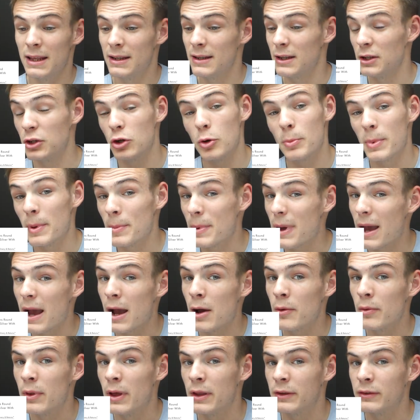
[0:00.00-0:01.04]
Now you've got to be a bit
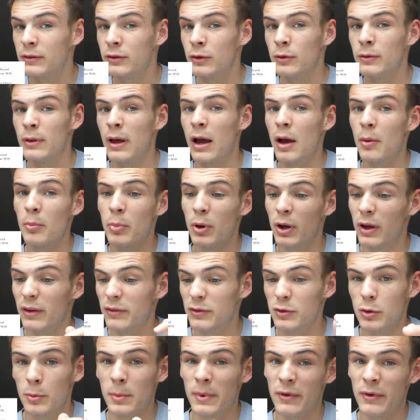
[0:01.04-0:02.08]
out there to do that, but if
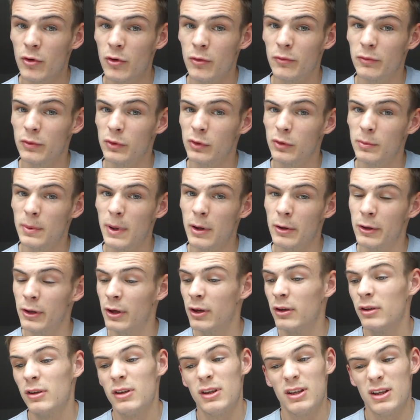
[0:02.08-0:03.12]
you've got a confidence about
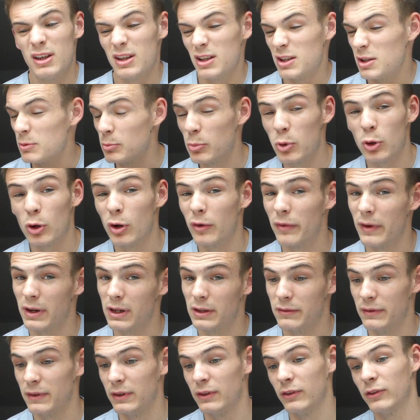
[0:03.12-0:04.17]
you, you pull off
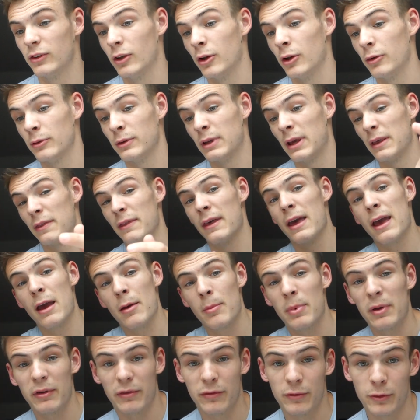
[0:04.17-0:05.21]
anything. So yeah, they're a
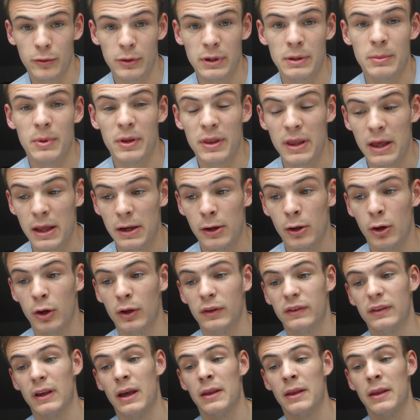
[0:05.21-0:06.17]
bit fruity, but they're nice.